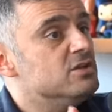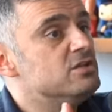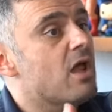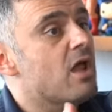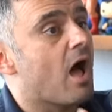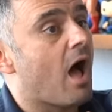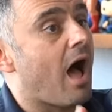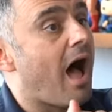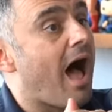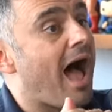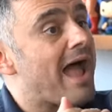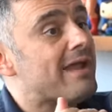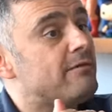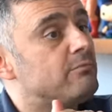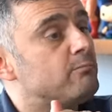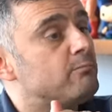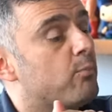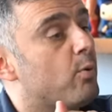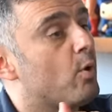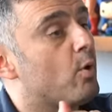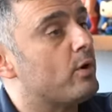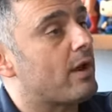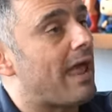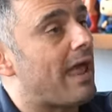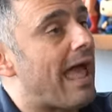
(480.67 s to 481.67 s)
I
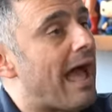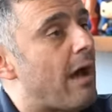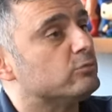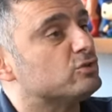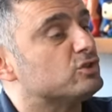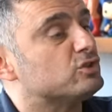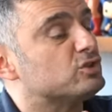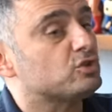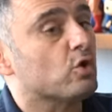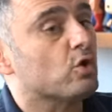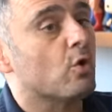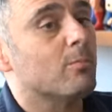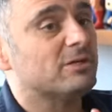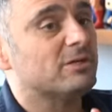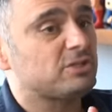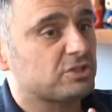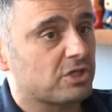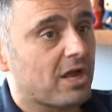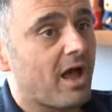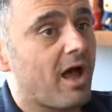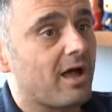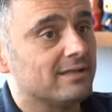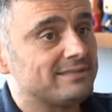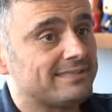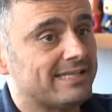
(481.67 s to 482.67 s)
put out so much
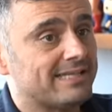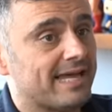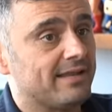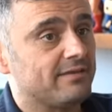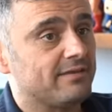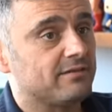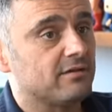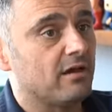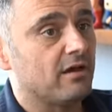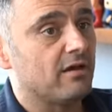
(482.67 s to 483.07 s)
content